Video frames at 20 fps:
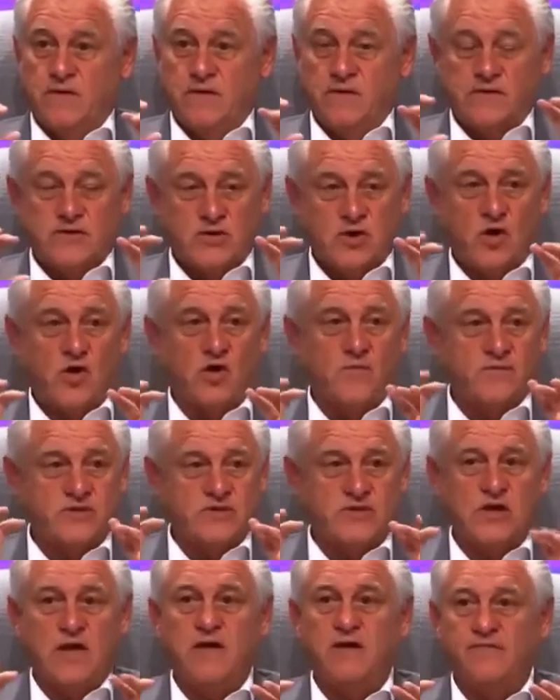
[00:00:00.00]
the term
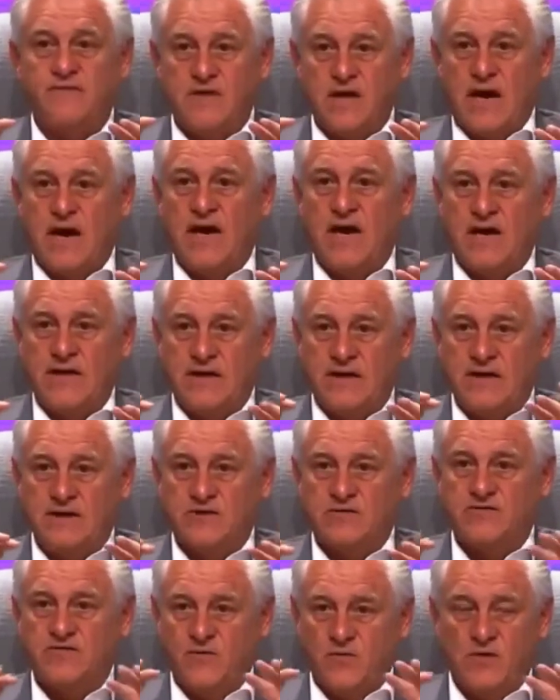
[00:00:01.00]
Son of God in
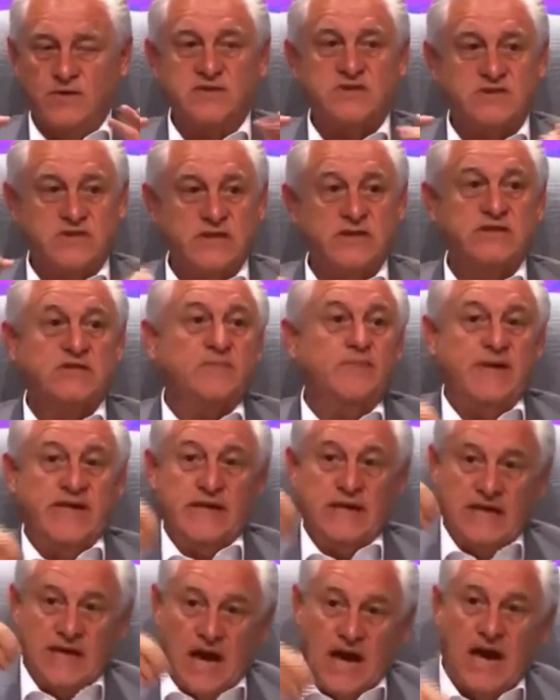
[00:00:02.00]
its fullest sense
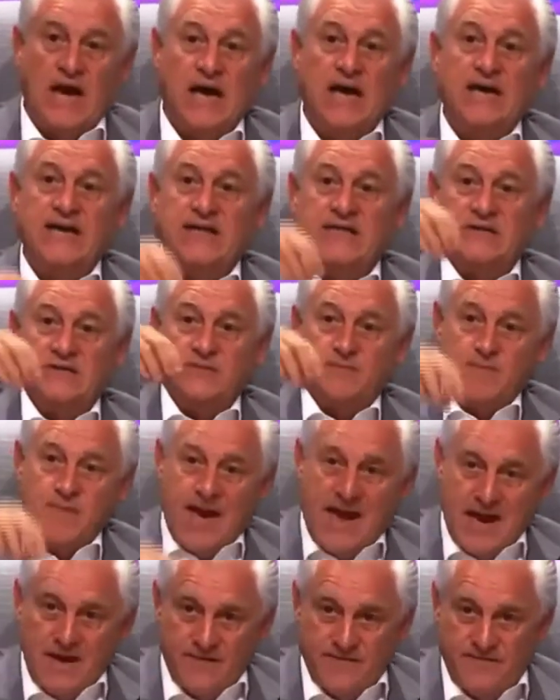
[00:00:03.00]
means God is
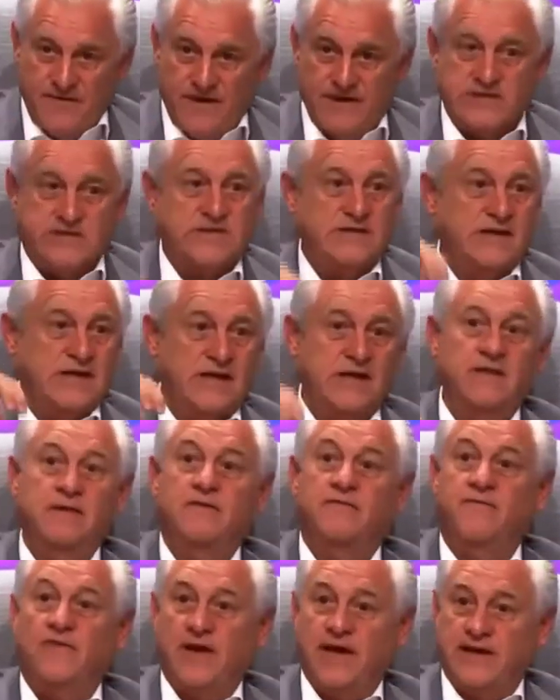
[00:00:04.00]
manifested
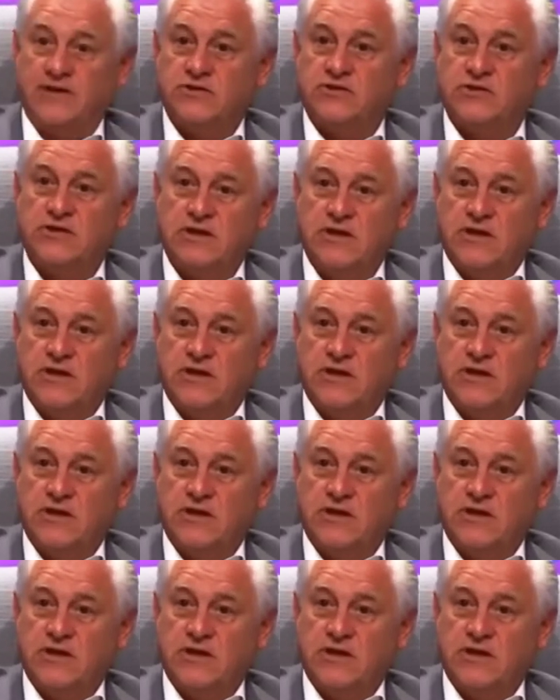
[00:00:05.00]
in the flesh.